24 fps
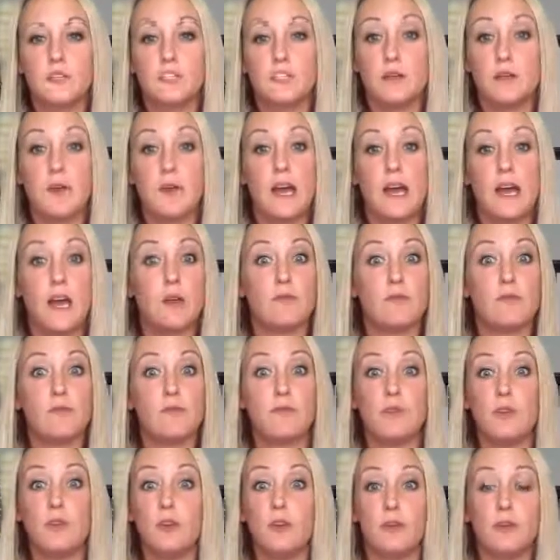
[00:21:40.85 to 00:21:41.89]
Do you have,
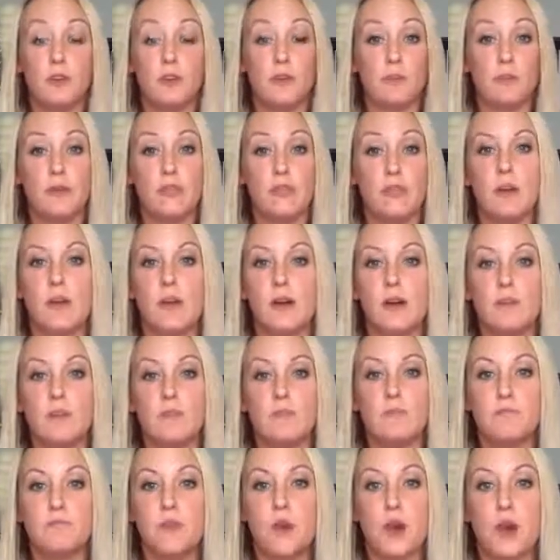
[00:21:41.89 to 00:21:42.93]
your
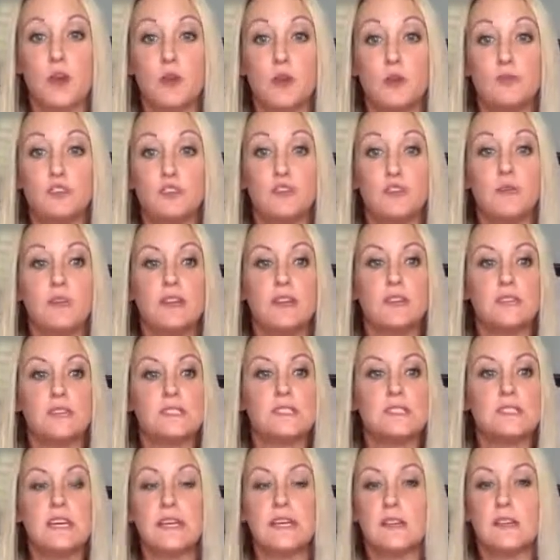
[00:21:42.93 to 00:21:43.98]
P&L? Are you doing
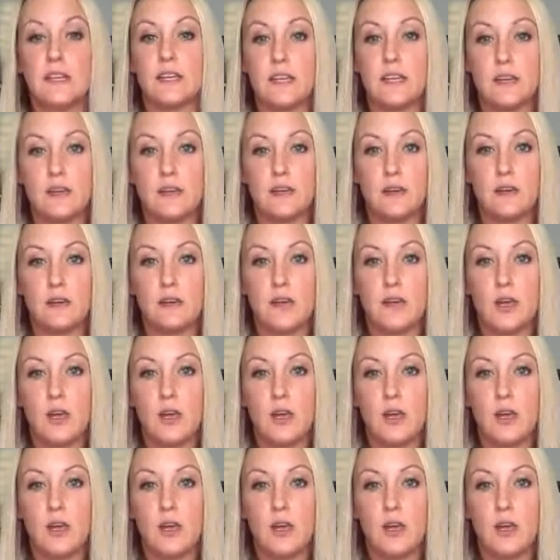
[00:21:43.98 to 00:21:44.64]
this daily?